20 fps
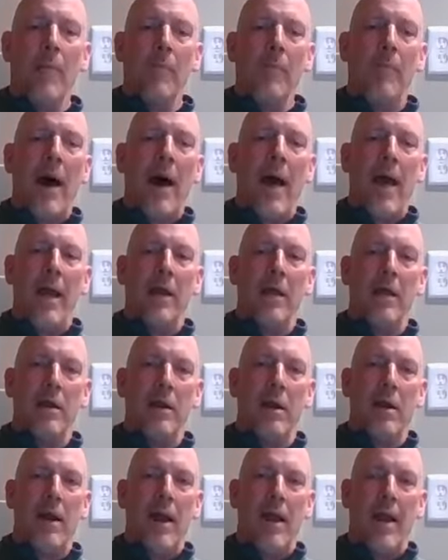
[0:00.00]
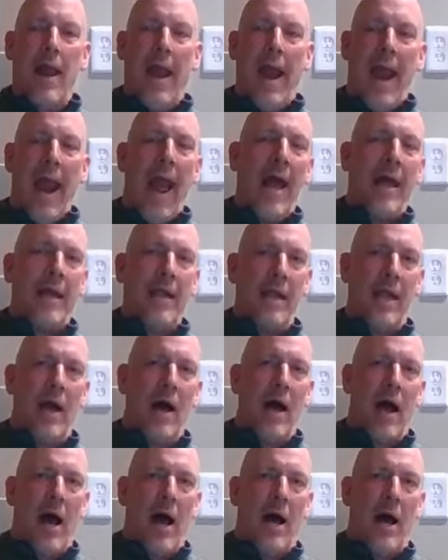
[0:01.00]
by adding
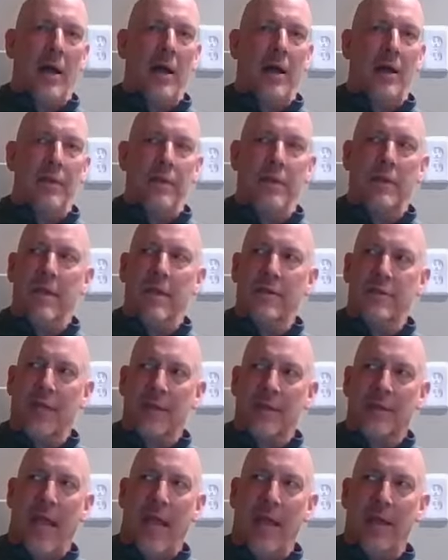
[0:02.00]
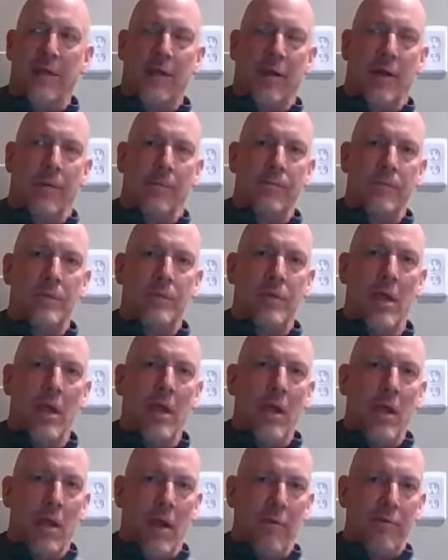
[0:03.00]
on uh, these addendums
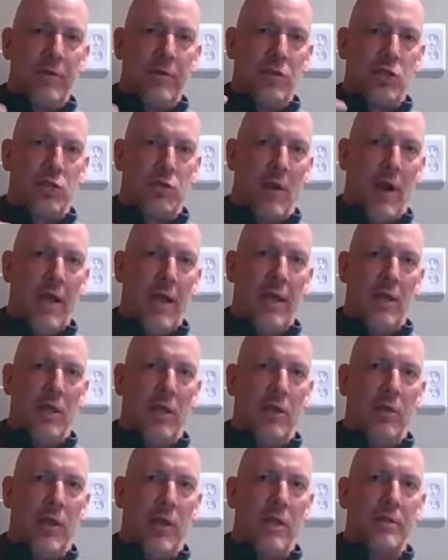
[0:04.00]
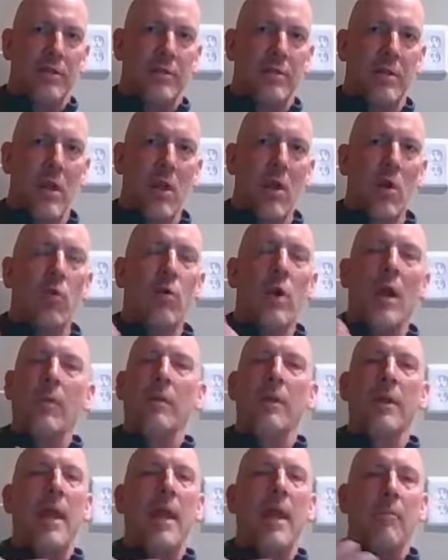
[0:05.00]
of these training units we're able
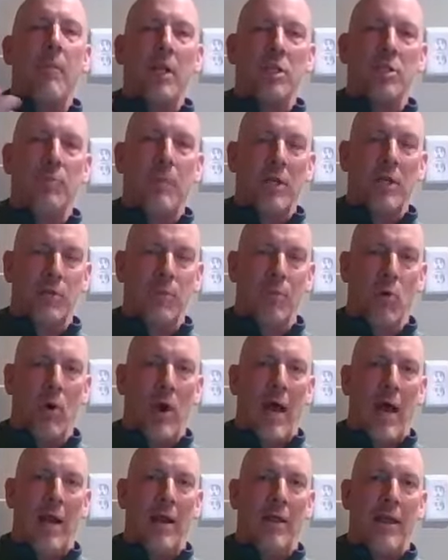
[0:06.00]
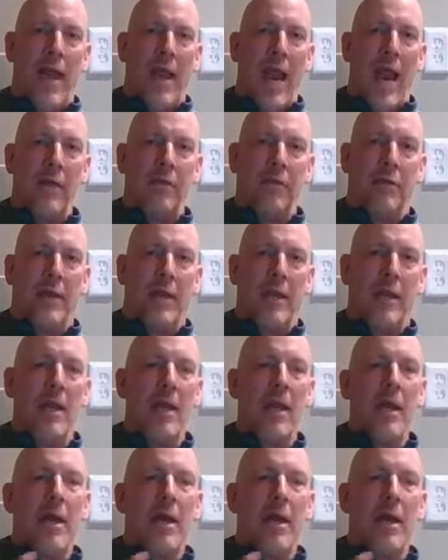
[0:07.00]
to get much, much more out of the athlete.